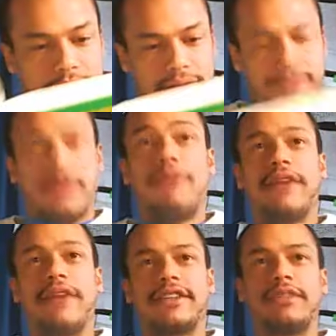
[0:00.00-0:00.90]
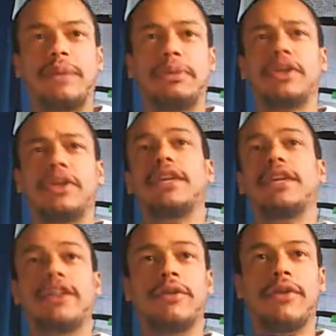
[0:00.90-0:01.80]
no offense to you people that really
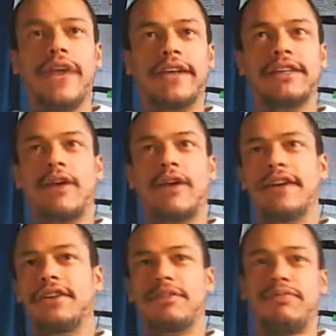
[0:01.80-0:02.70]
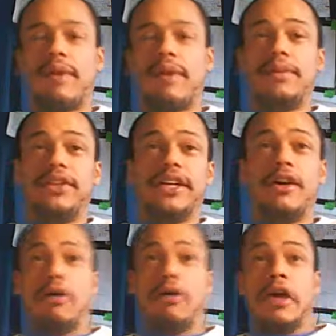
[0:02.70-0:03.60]
don't know that. You know, I know you're probably thinking,
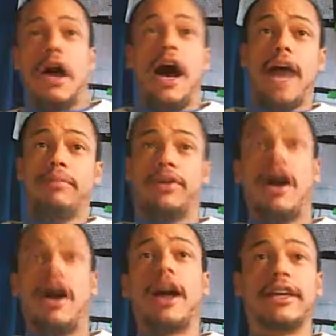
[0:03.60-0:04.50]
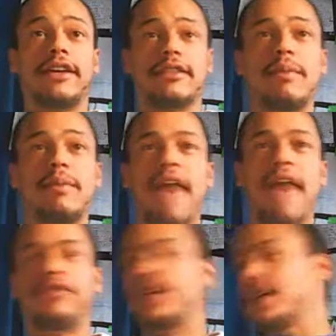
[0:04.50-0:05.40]
oh, I'm cocky because I'm a
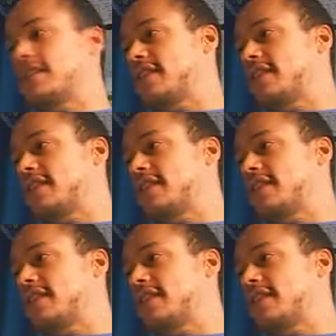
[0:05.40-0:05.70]
math genius, and